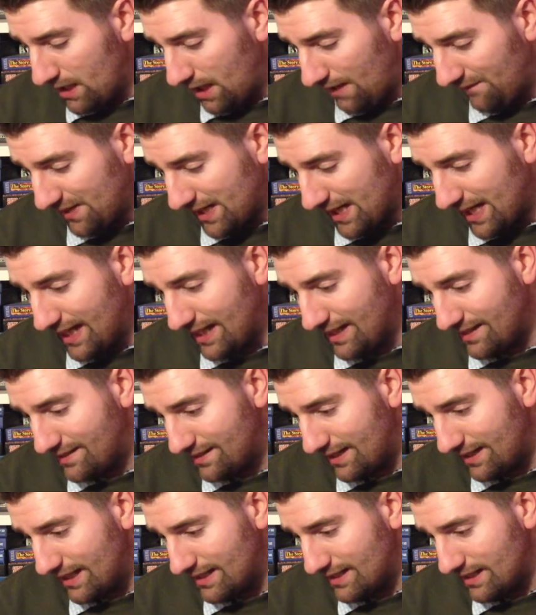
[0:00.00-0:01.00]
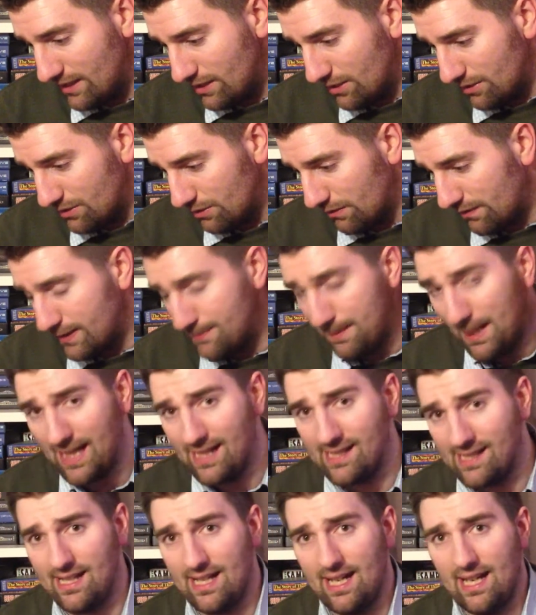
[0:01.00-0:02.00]
I think he's into sort of his
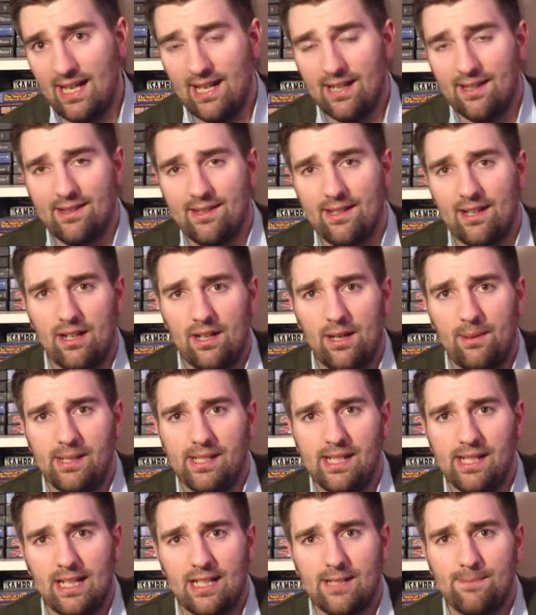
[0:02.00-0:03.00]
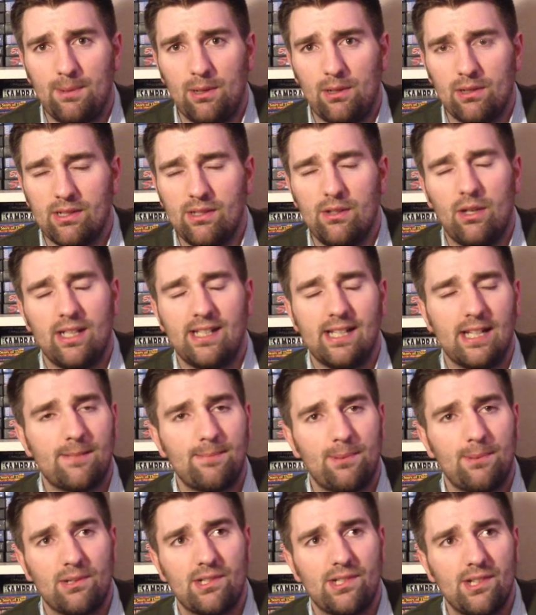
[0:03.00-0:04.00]
PC, and I know his Xbox, not his
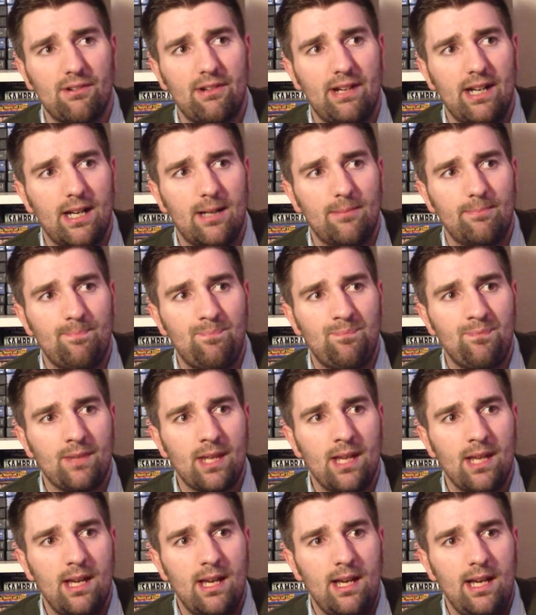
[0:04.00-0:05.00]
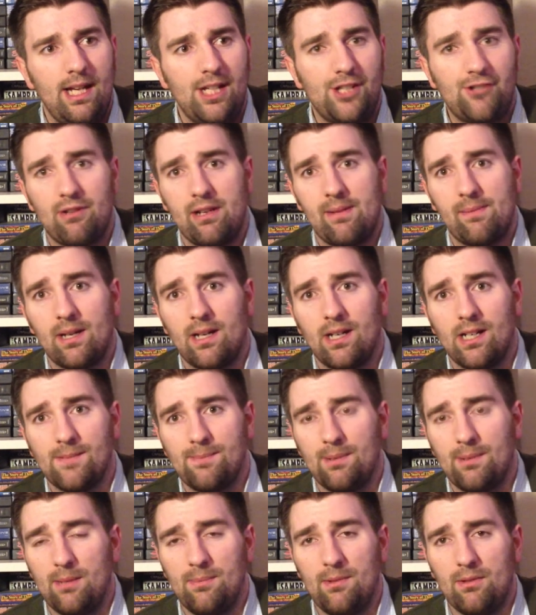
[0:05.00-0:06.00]
Xbox, sorry, his
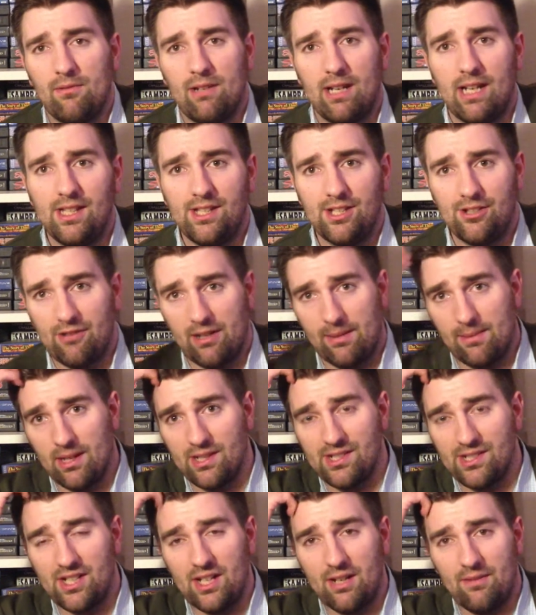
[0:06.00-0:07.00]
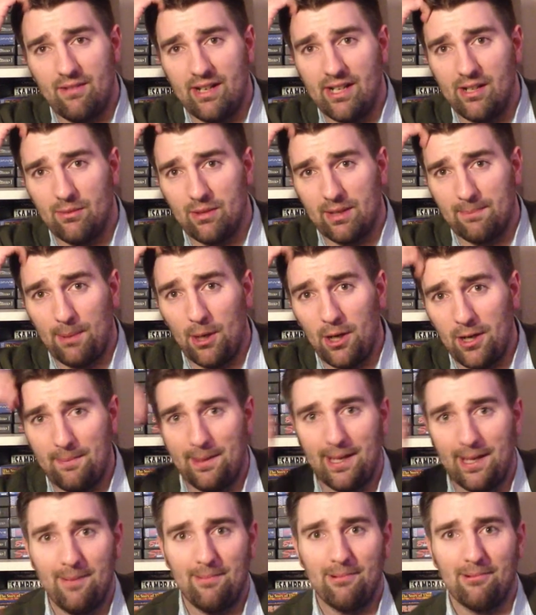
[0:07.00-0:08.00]
Dreamcast, but I'm not really into Dreamcast. I don't really know what to buy
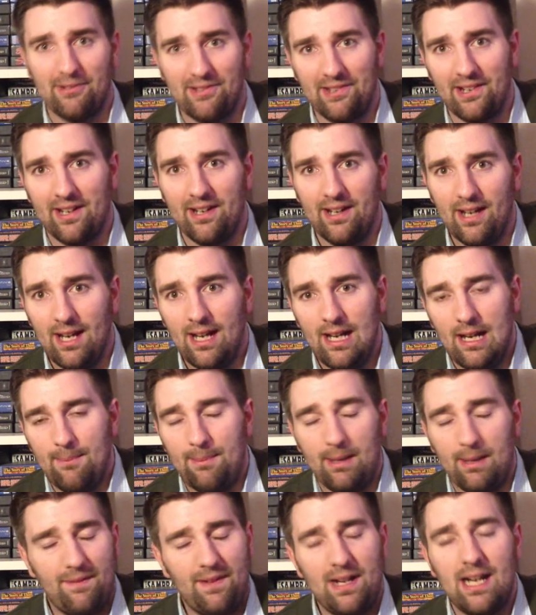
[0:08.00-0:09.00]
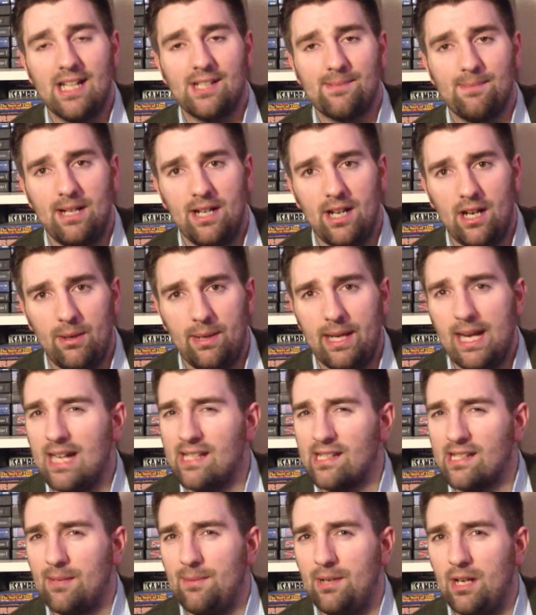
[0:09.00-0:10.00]
people, so. But if he lets me know, he
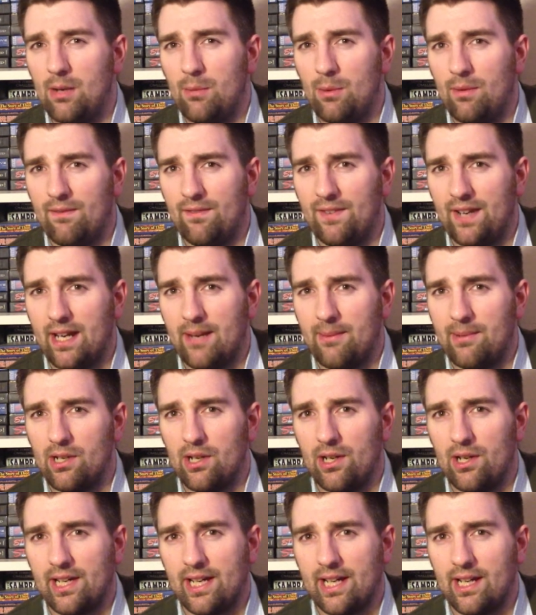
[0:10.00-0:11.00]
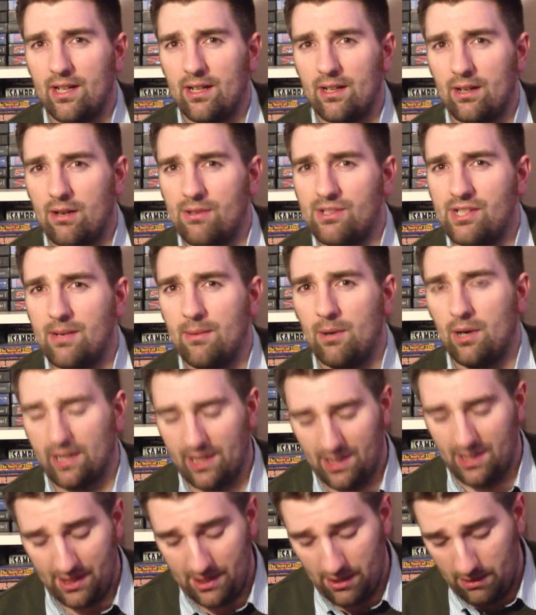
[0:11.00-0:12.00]
has let me know one thing he would like, and I'll see what
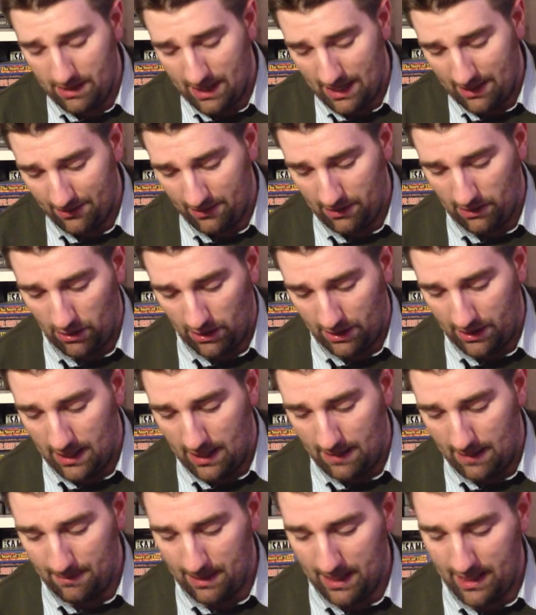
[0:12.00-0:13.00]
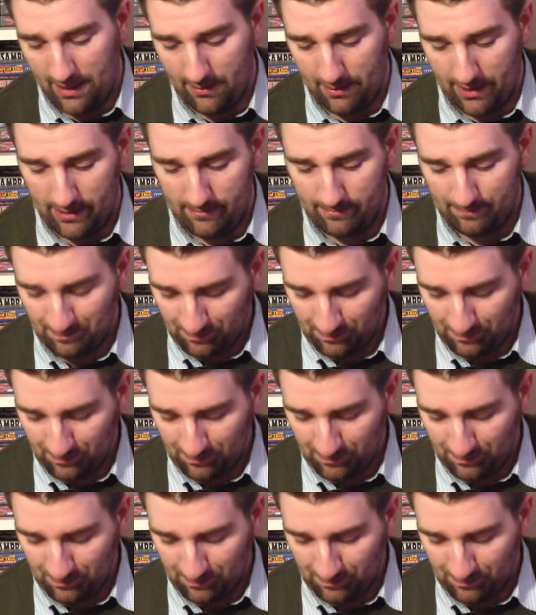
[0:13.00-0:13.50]
I can do down the line there, but anyway.